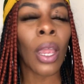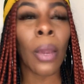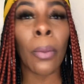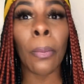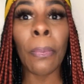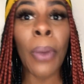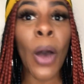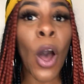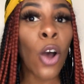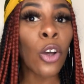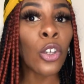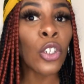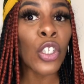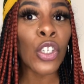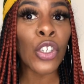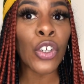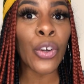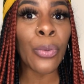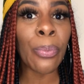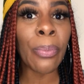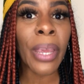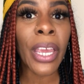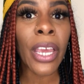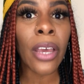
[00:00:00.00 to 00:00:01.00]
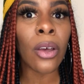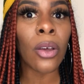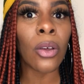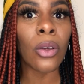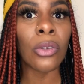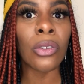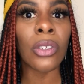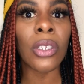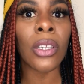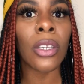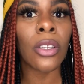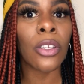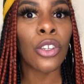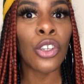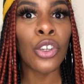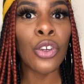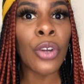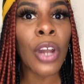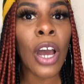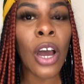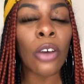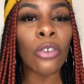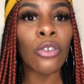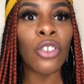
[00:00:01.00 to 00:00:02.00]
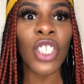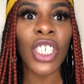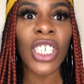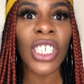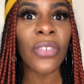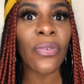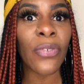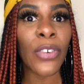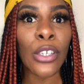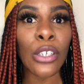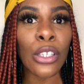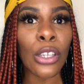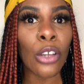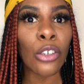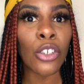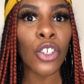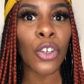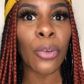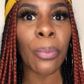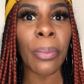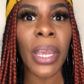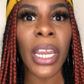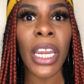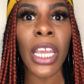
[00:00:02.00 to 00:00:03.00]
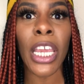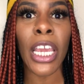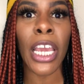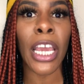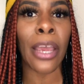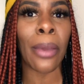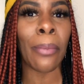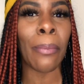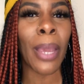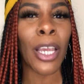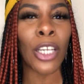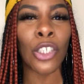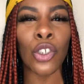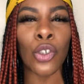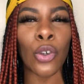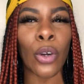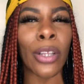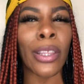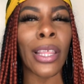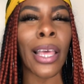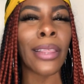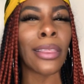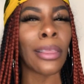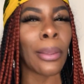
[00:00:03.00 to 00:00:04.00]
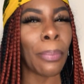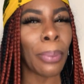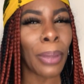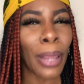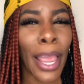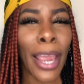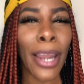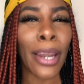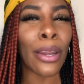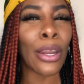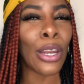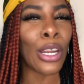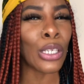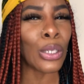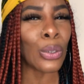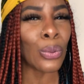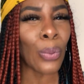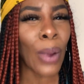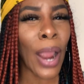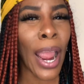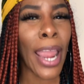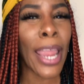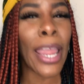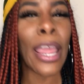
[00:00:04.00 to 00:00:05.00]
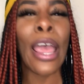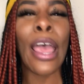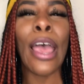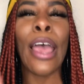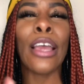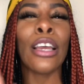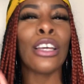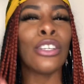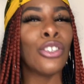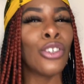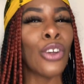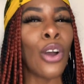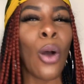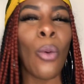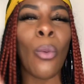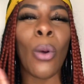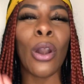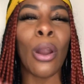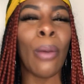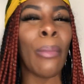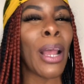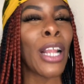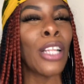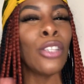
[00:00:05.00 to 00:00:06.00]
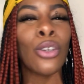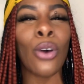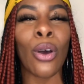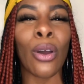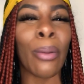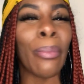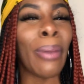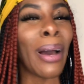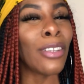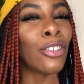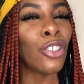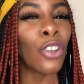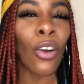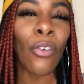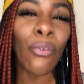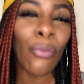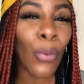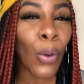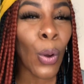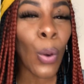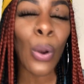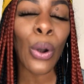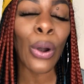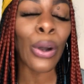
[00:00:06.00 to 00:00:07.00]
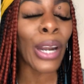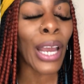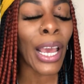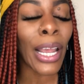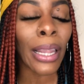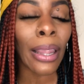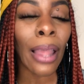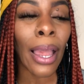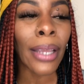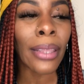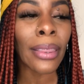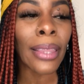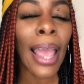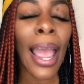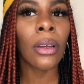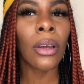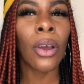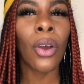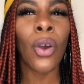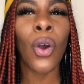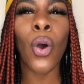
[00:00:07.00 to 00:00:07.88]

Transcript: post your meals, you know, just for social media and make sure that the plating is right because you don't want nobody talking about your food or nothing like that.